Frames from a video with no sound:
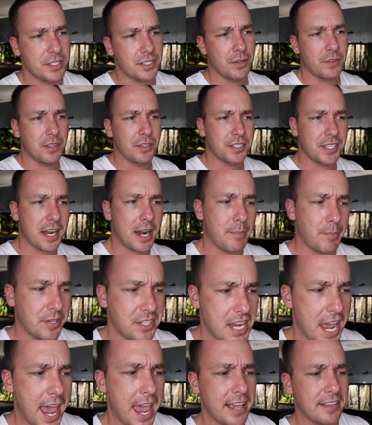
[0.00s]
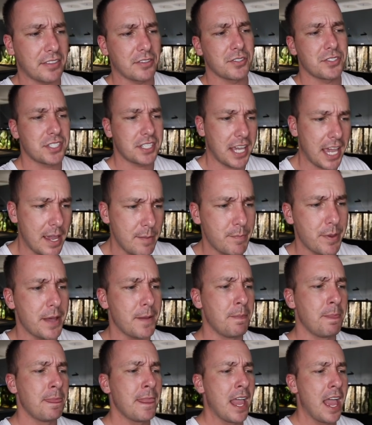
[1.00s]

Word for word: so they'll set up a tank, they'll scape it,